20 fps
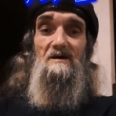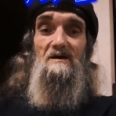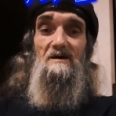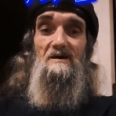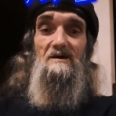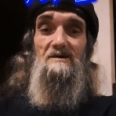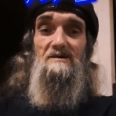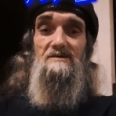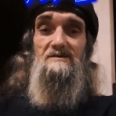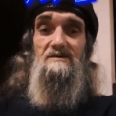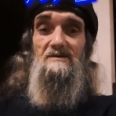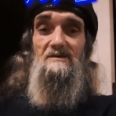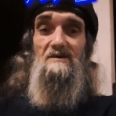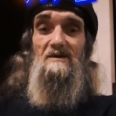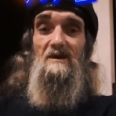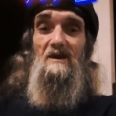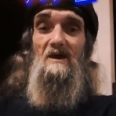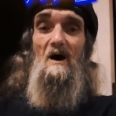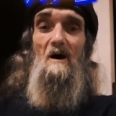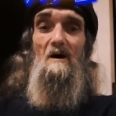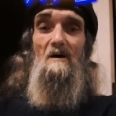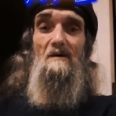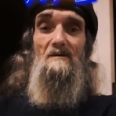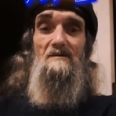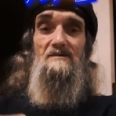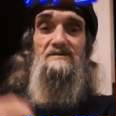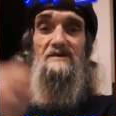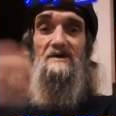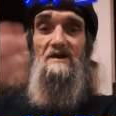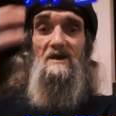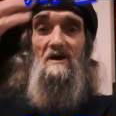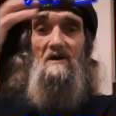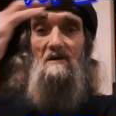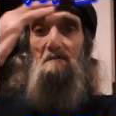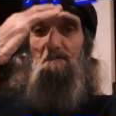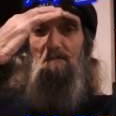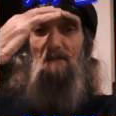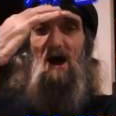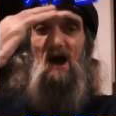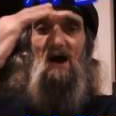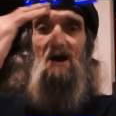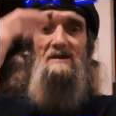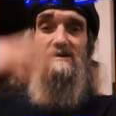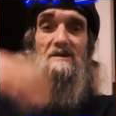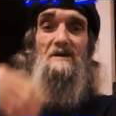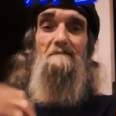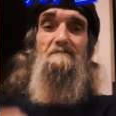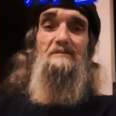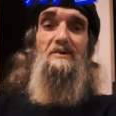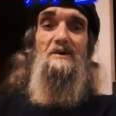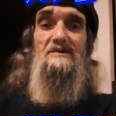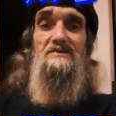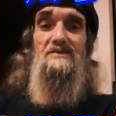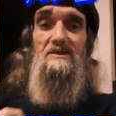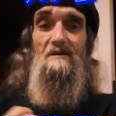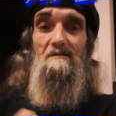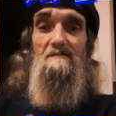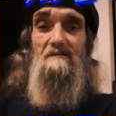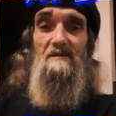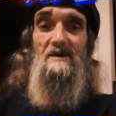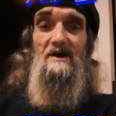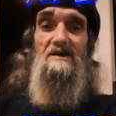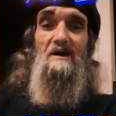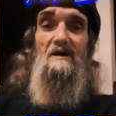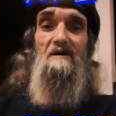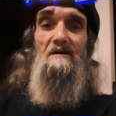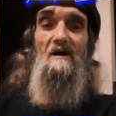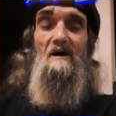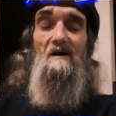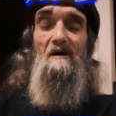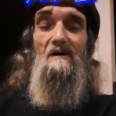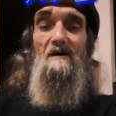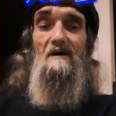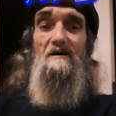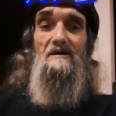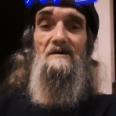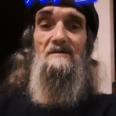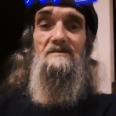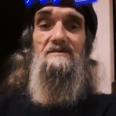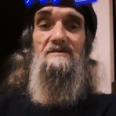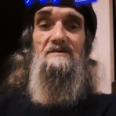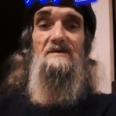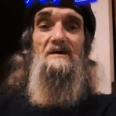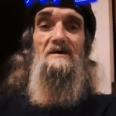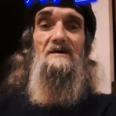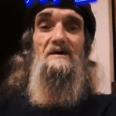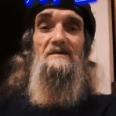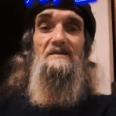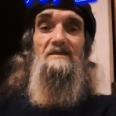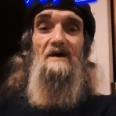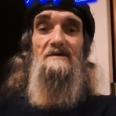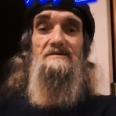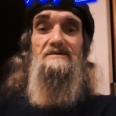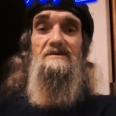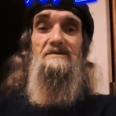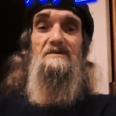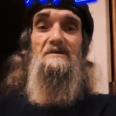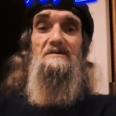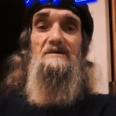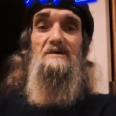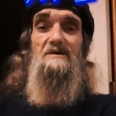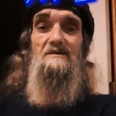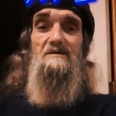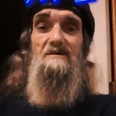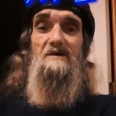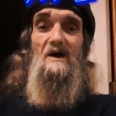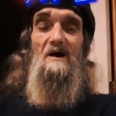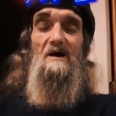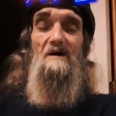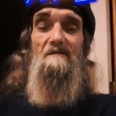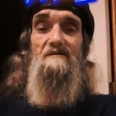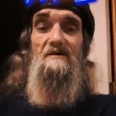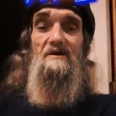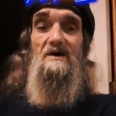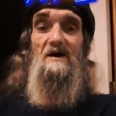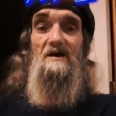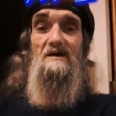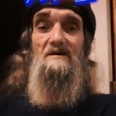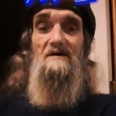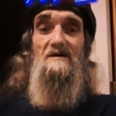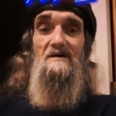his laws in our mind and put them in our hearts. That's the new covenant.